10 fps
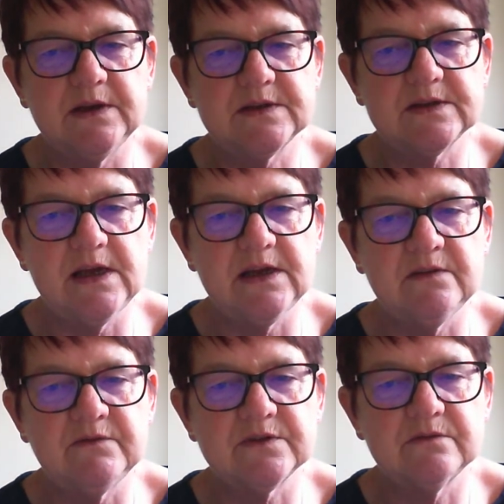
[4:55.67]
his
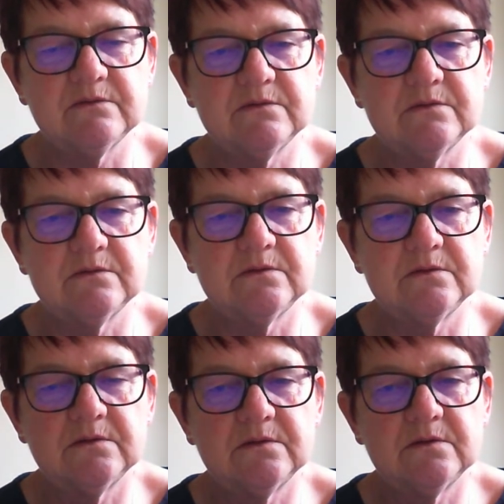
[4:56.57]
slaves.
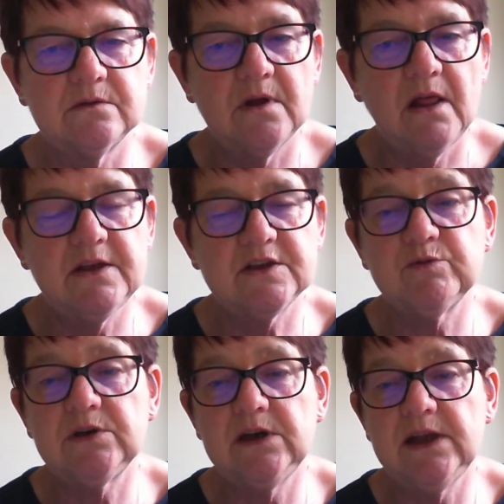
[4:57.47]
This
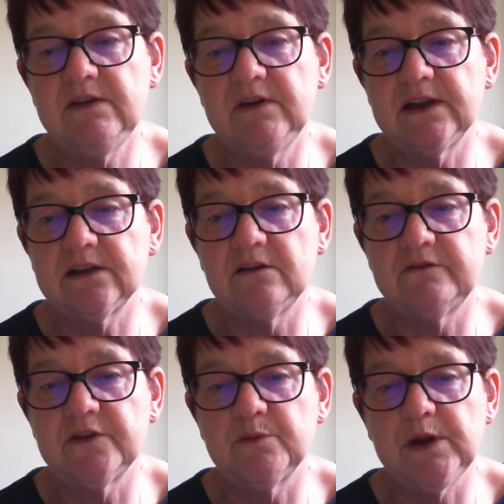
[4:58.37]
would leave little
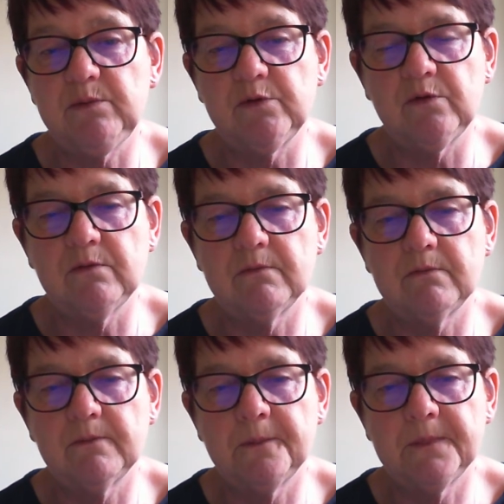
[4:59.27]
for the people.
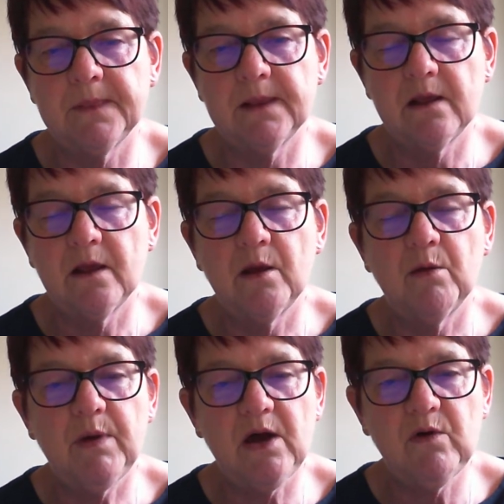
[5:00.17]

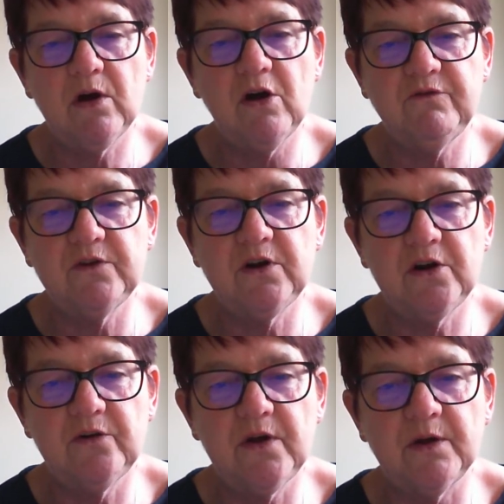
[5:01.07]
Power often
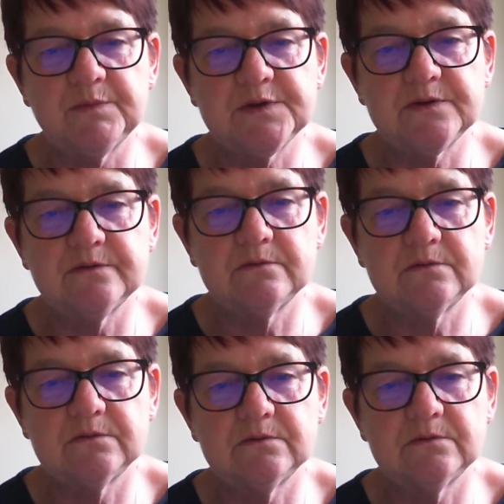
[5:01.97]
corrupts.
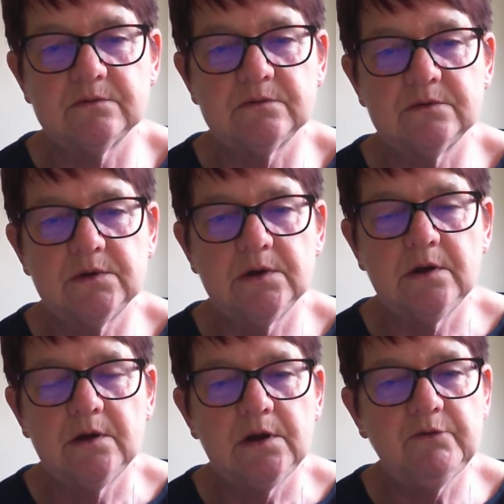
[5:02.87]

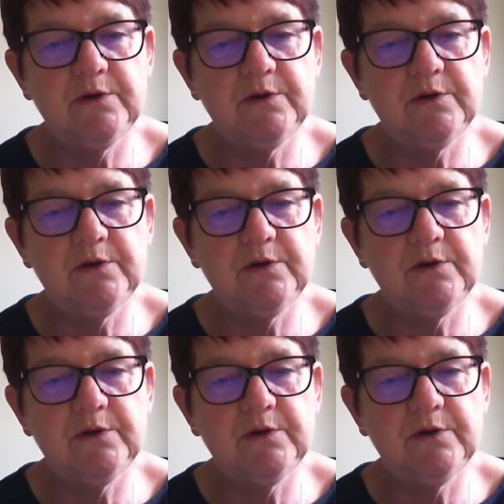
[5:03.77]
If